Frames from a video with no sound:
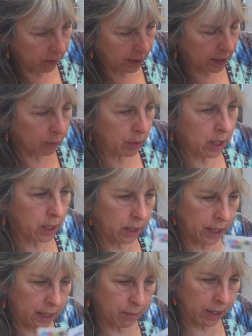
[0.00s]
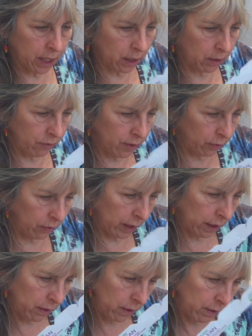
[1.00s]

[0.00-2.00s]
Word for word: they can be they can make it confusing.